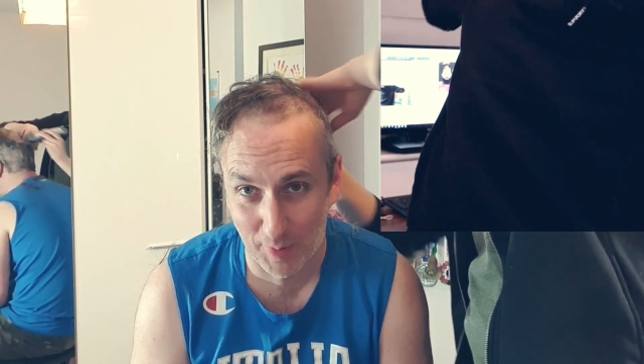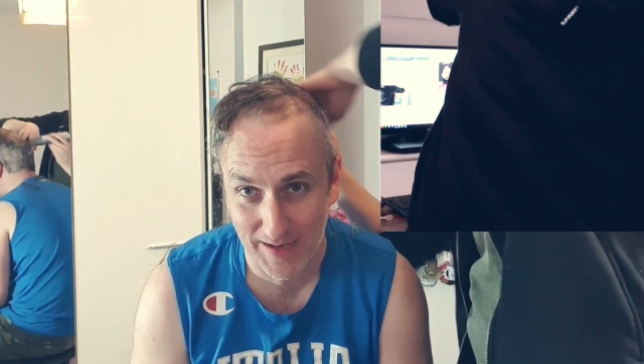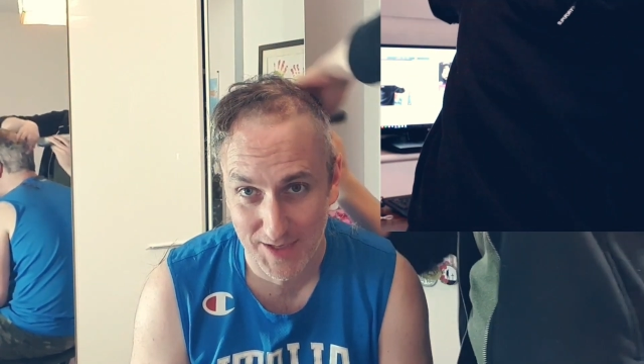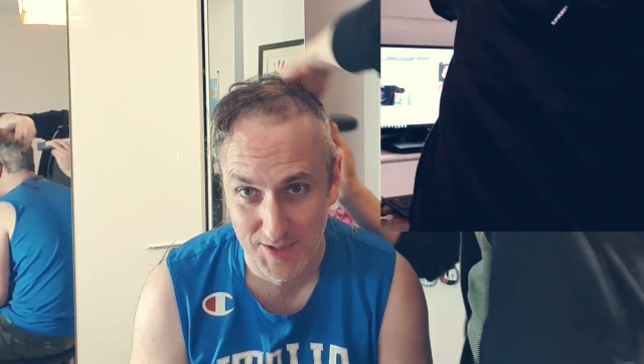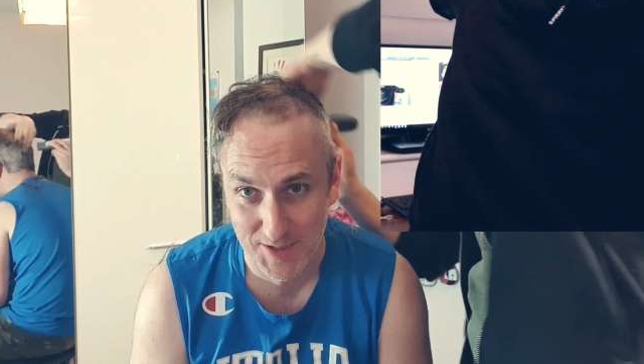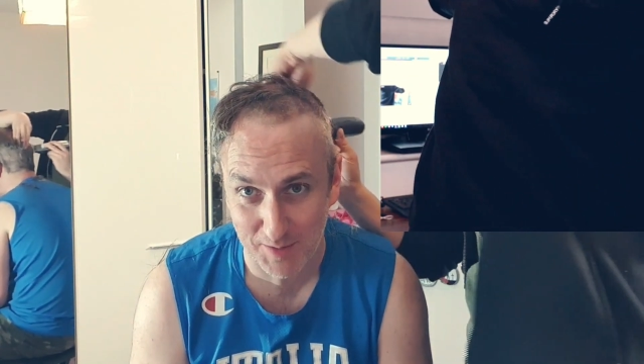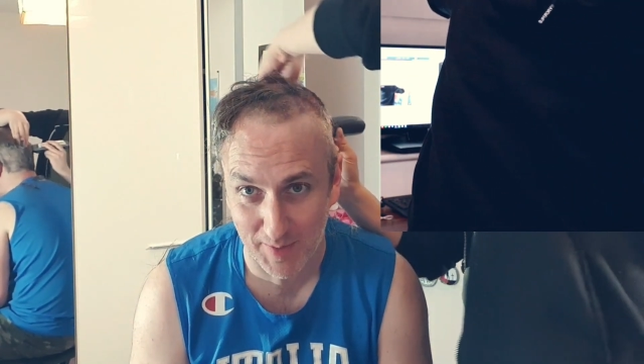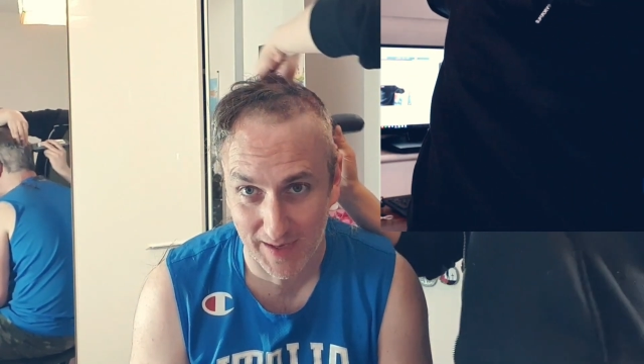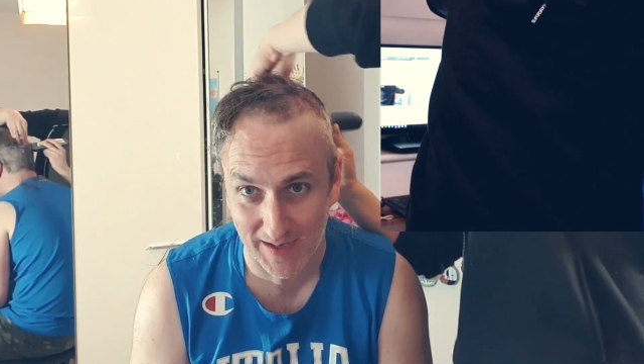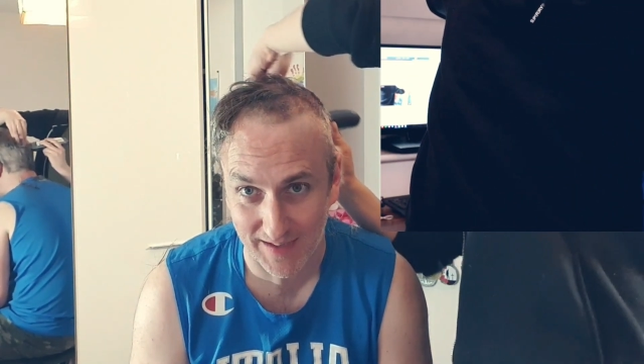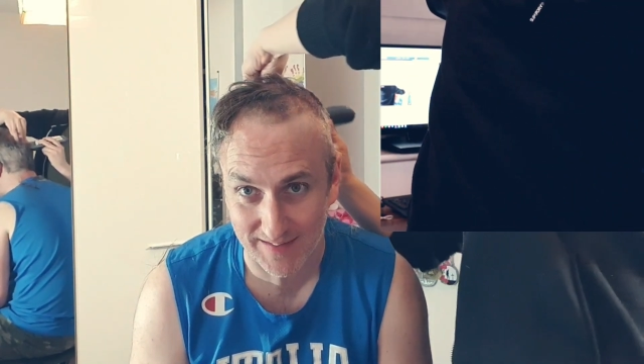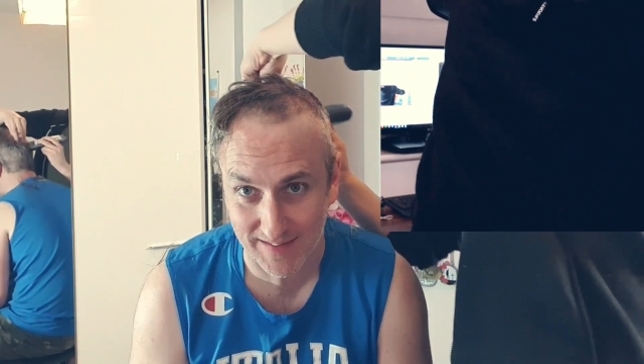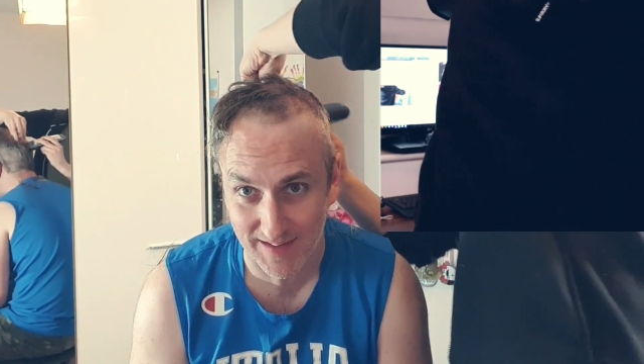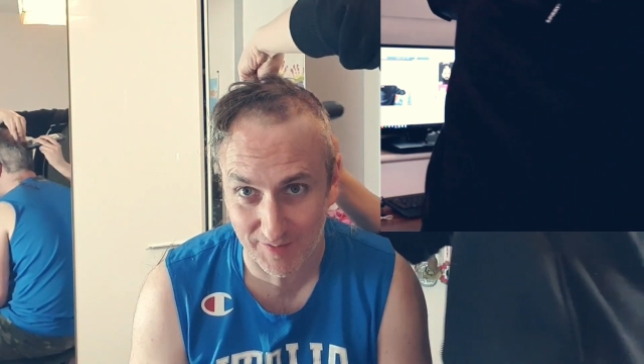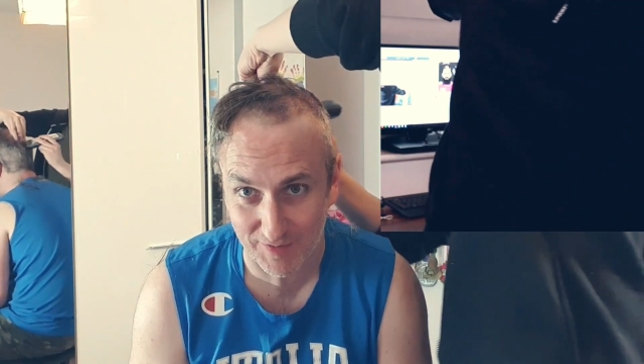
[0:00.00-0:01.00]
patch at the back
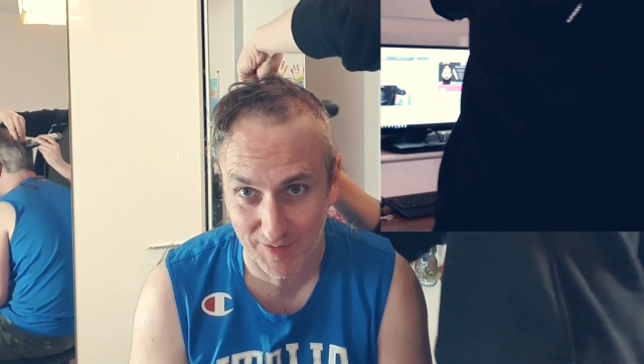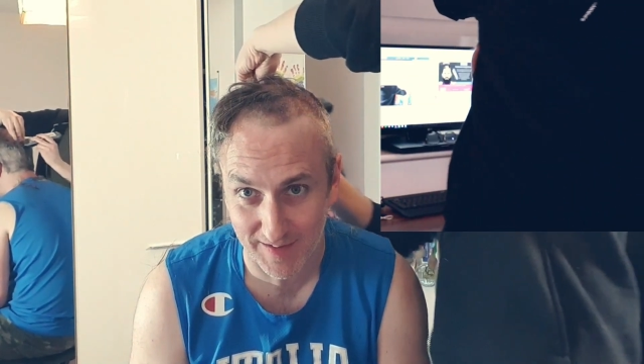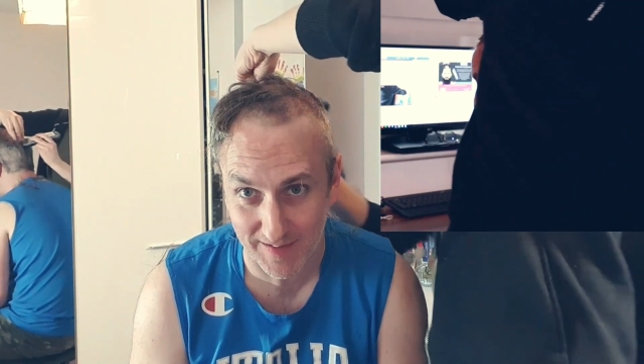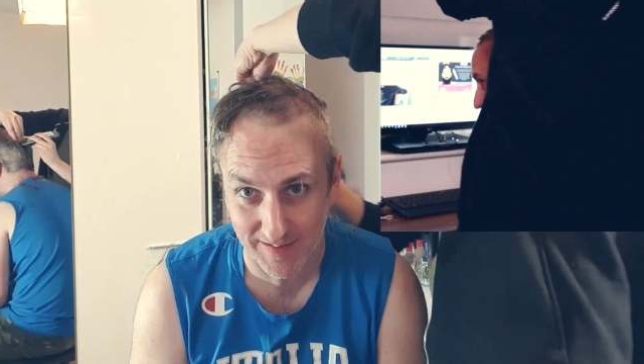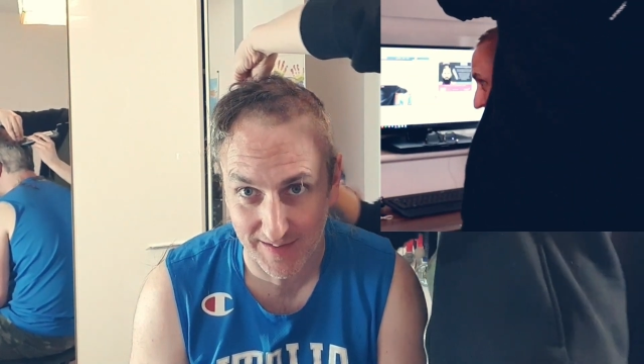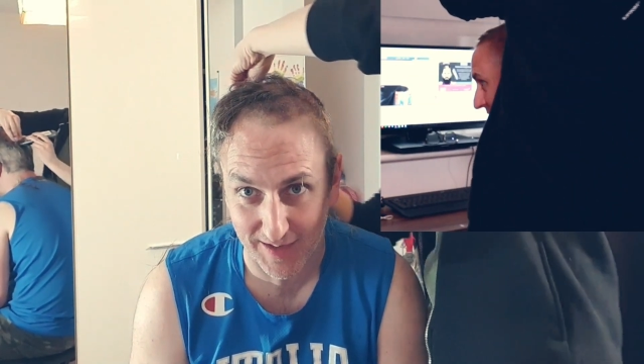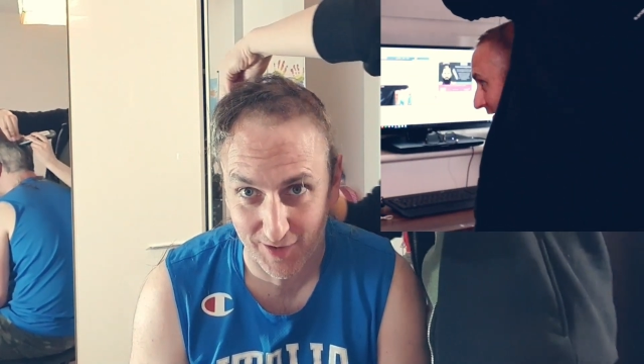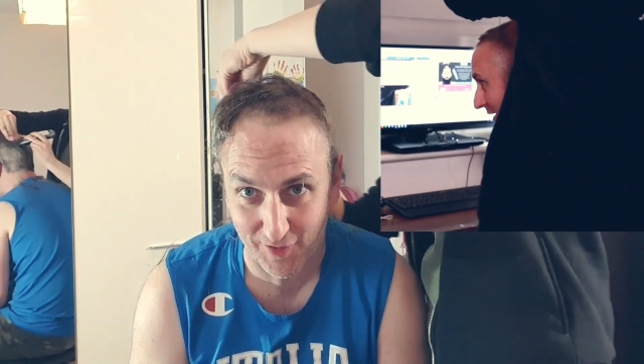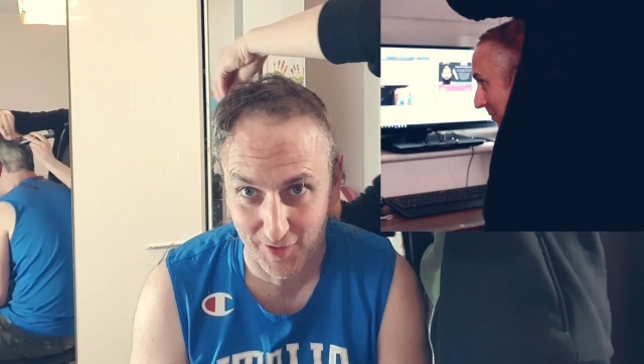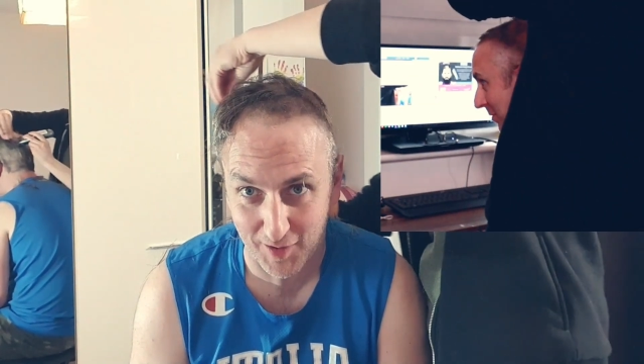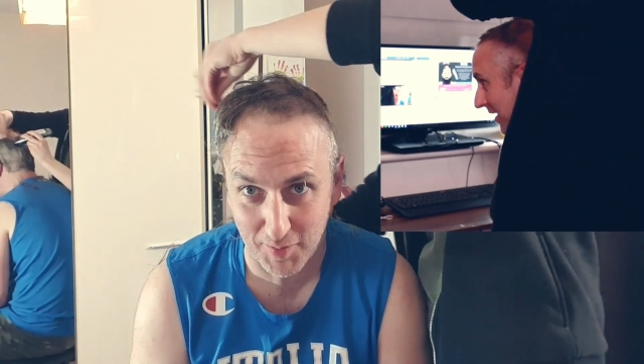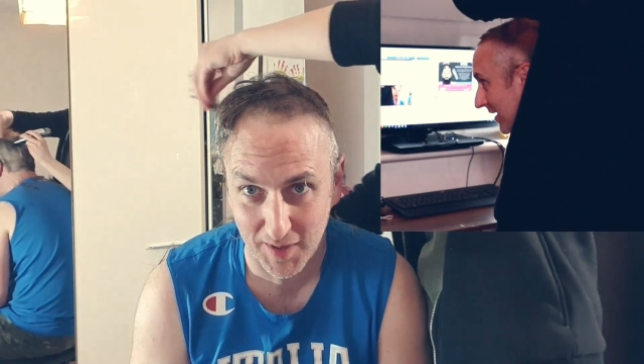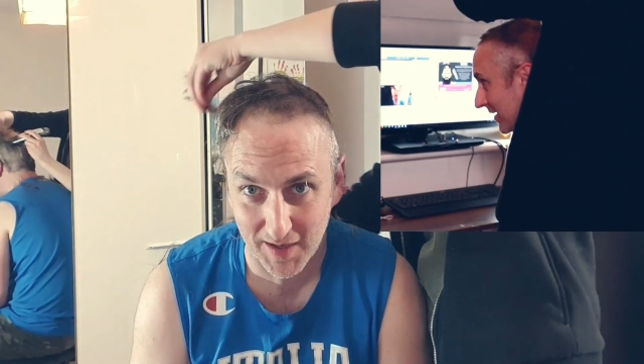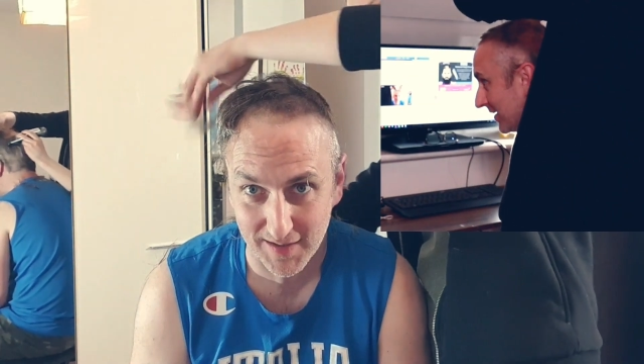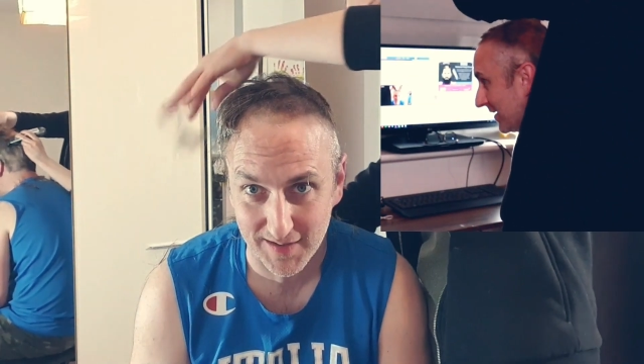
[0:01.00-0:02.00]
definitely isn't going to
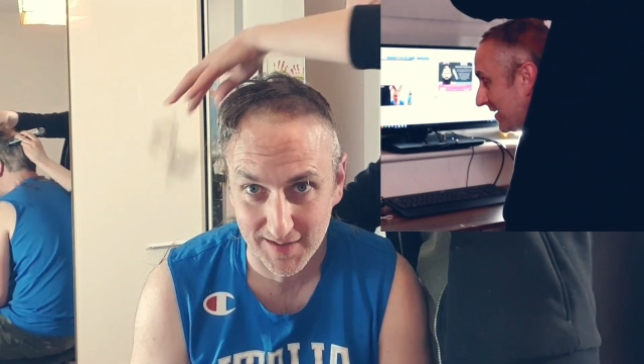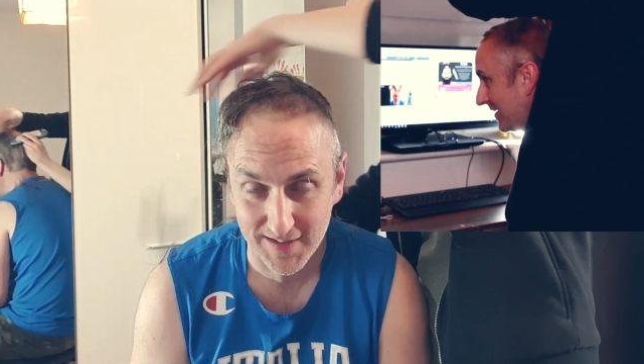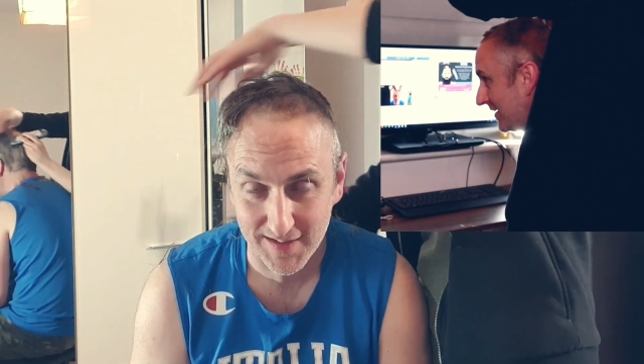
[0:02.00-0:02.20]
grow back.